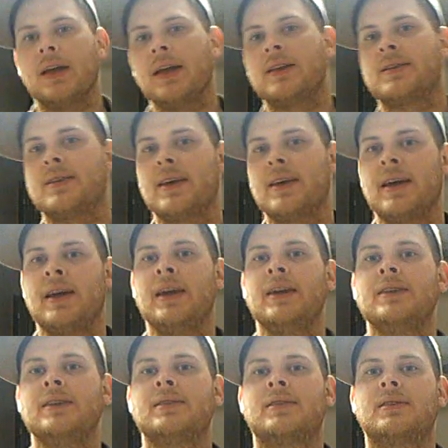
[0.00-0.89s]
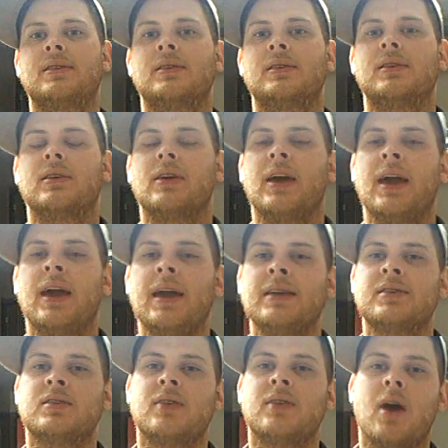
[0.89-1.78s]

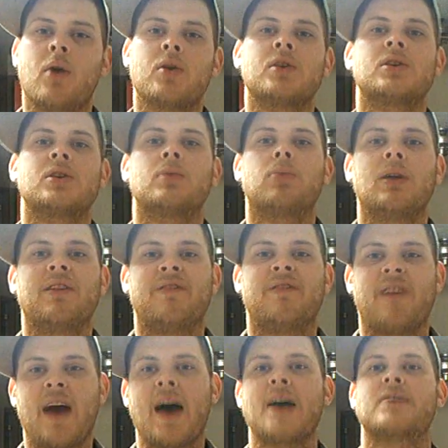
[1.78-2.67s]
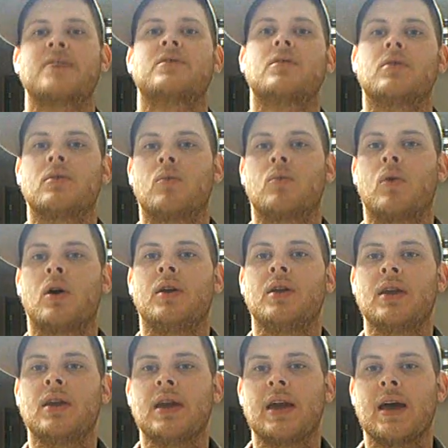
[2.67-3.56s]
he's noticeably faster than
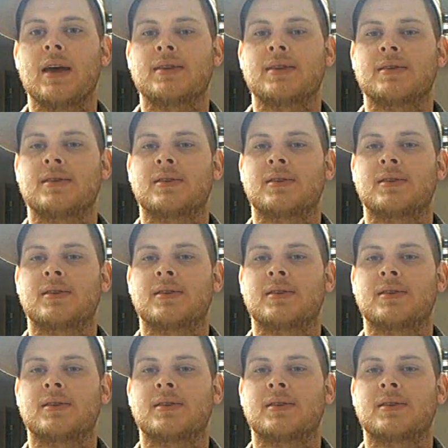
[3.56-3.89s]
Juan Diaz,